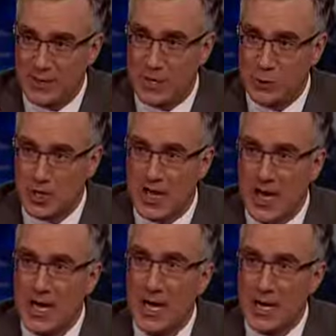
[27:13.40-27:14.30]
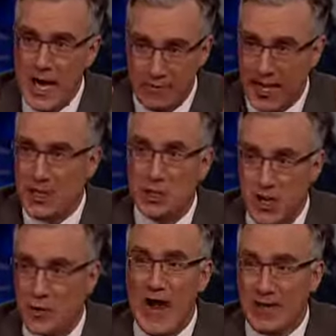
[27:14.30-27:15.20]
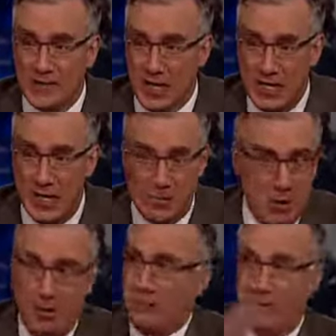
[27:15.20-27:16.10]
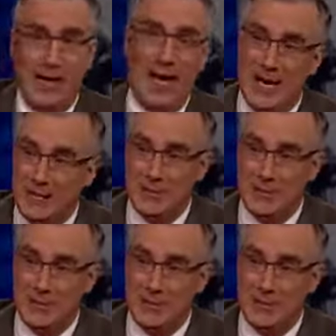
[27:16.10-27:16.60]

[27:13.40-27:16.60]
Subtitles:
country ever got geographic again, forget it.